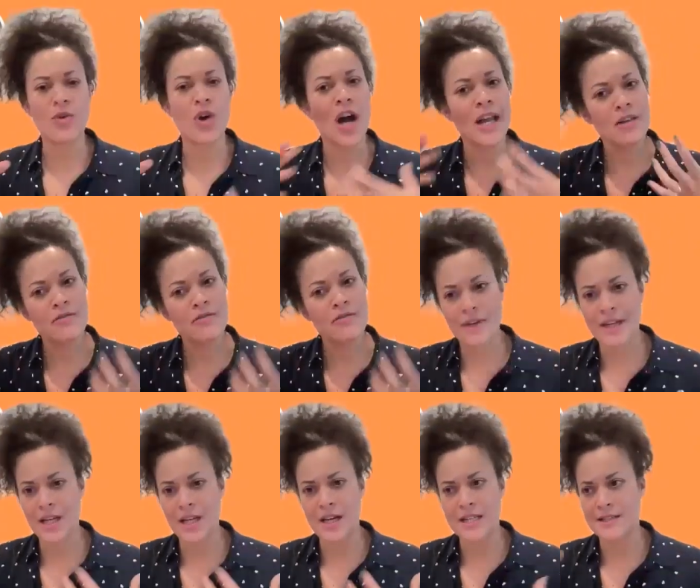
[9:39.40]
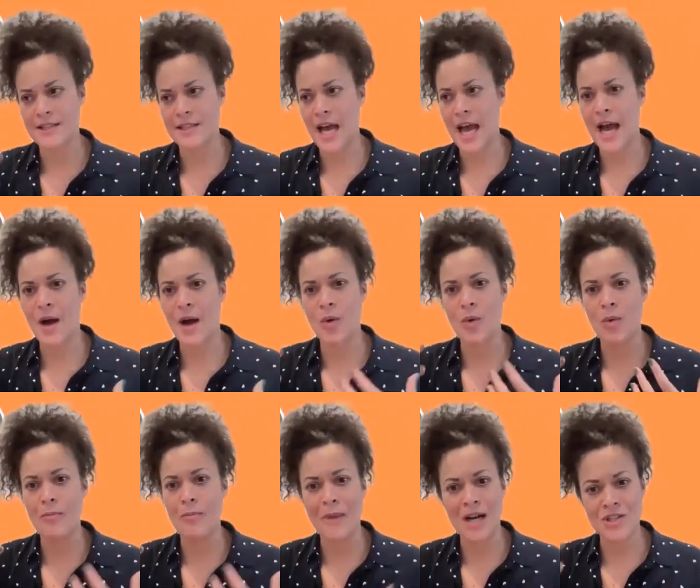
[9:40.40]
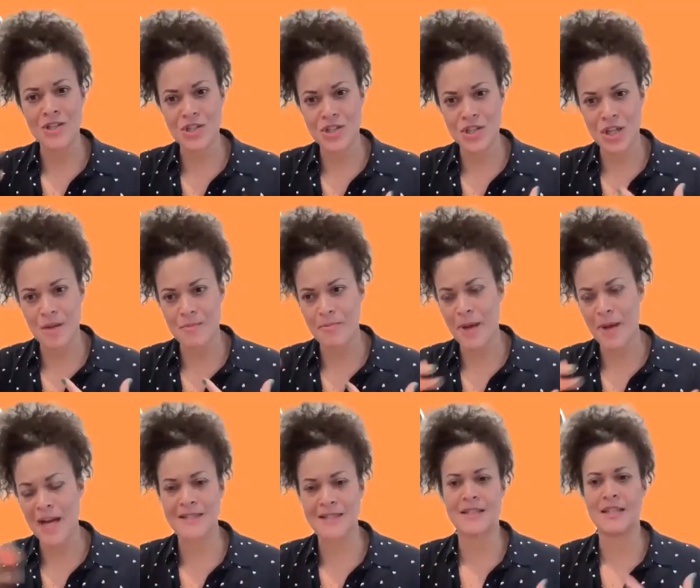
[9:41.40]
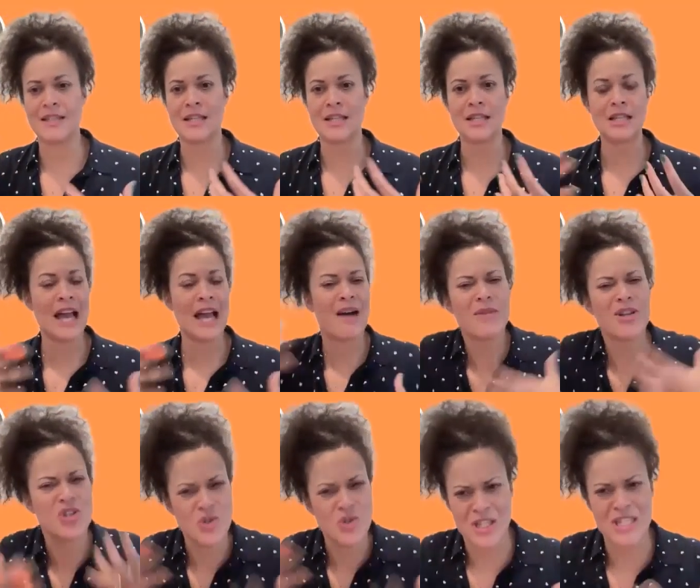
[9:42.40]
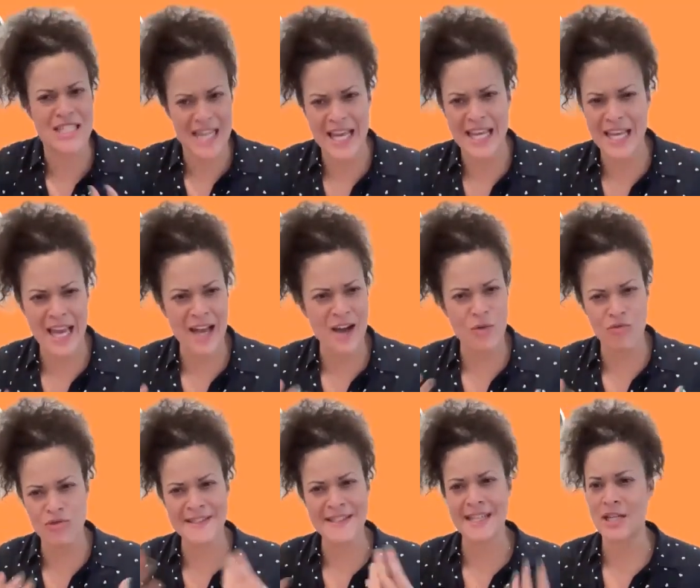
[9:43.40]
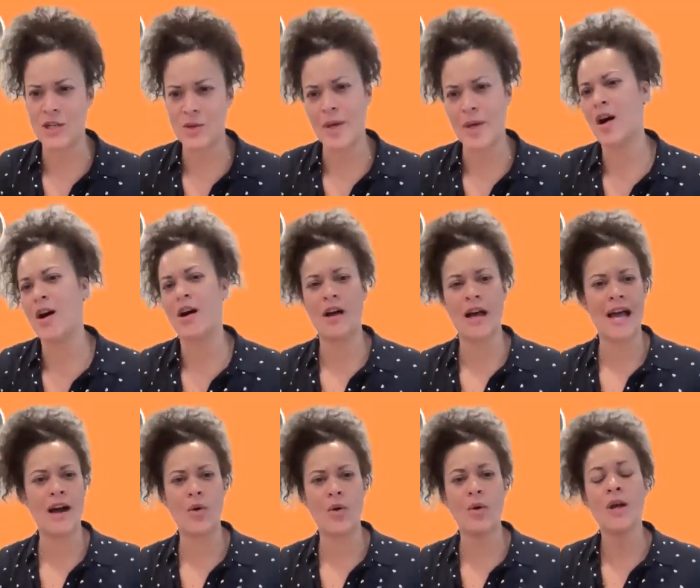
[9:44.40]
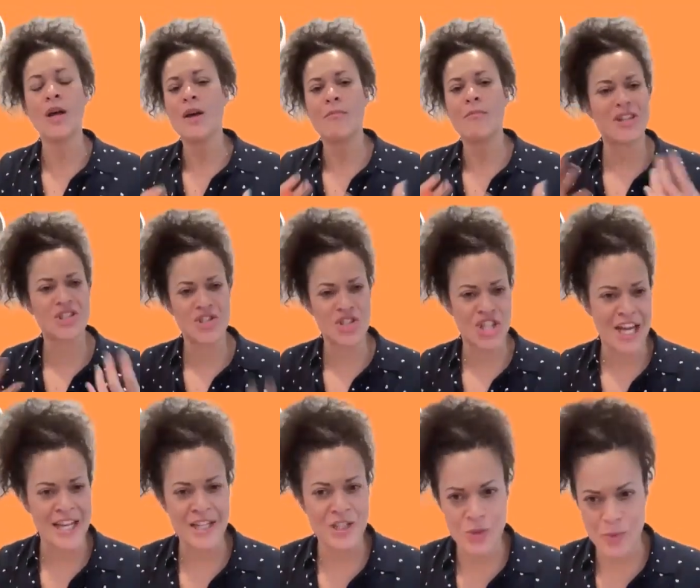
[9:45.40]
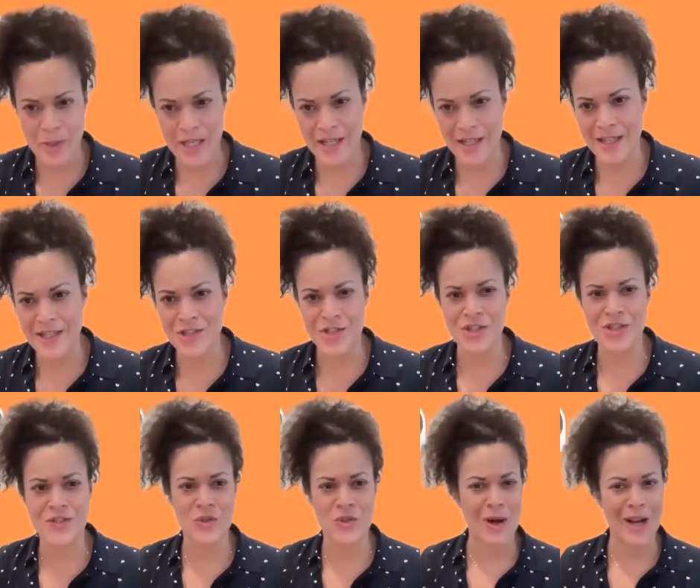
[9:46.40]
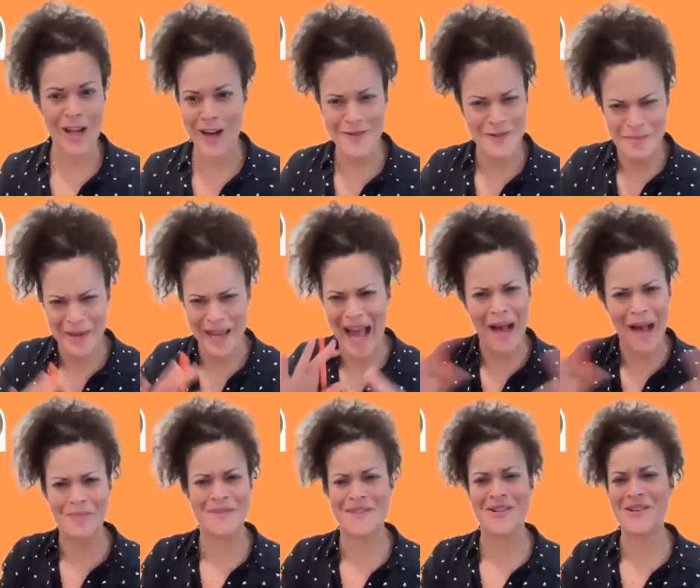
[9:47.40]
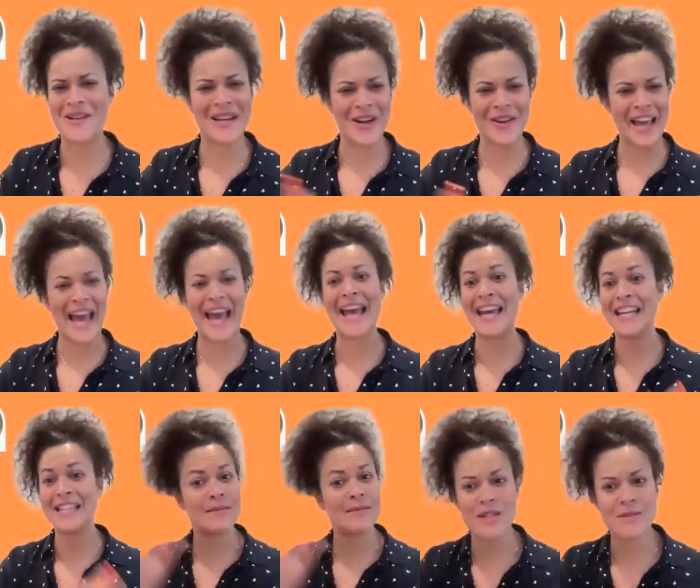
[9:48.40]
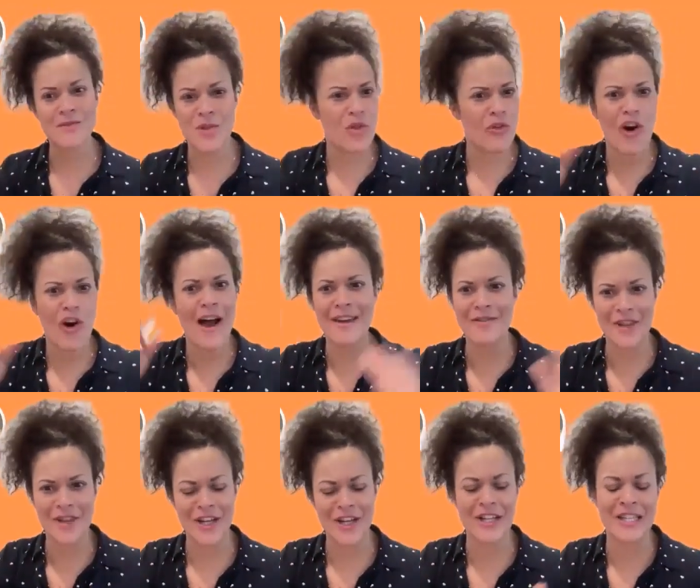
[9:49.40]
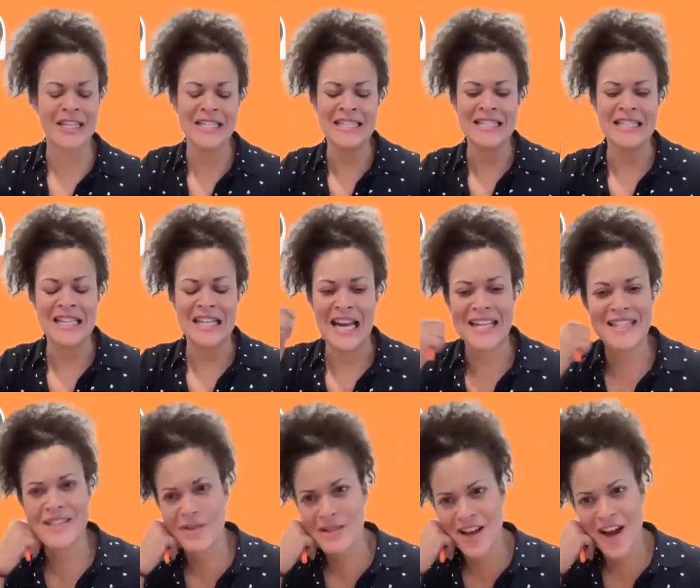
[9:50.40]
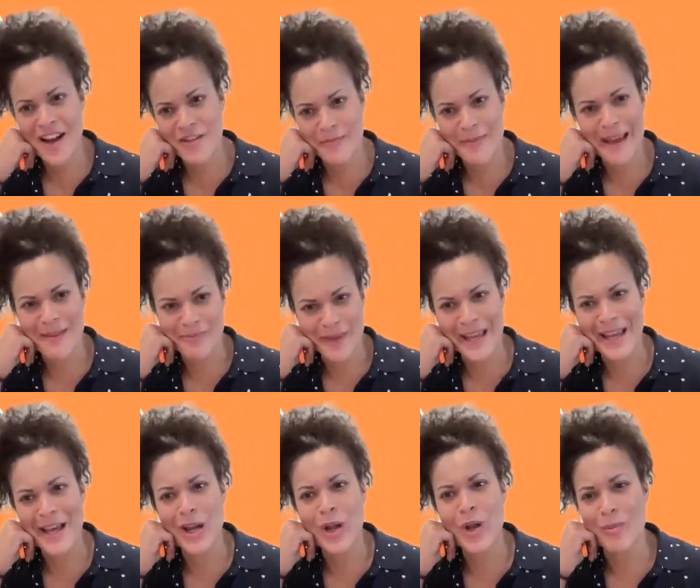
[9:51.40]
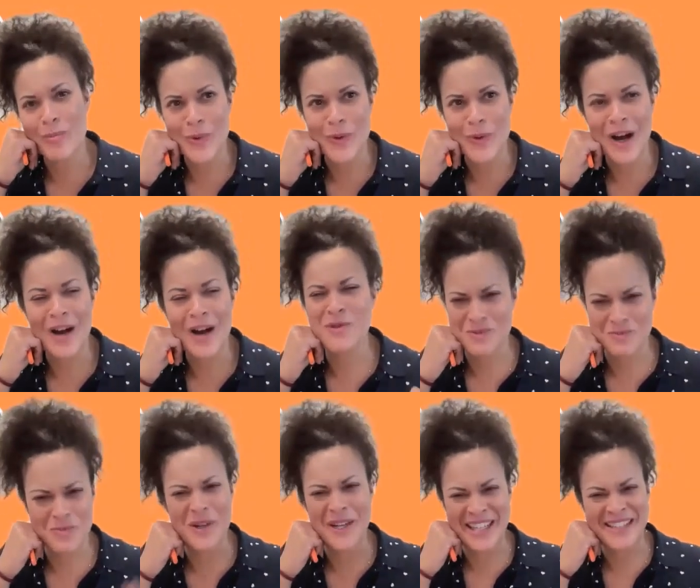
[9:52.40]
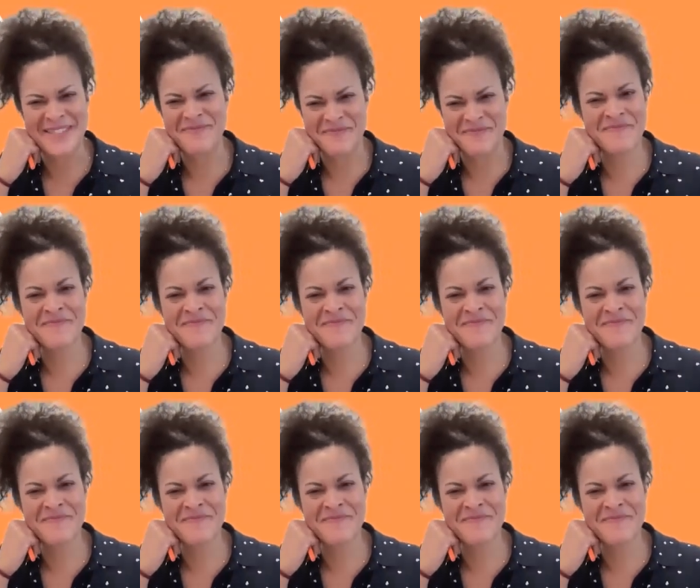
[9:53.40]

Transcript: kind of realize how much you can take, how resilient we are, how much change we can introduce to our lives and be absolutely okay and sometimes thrive, and so it's kind of made me a lot more. I was pretty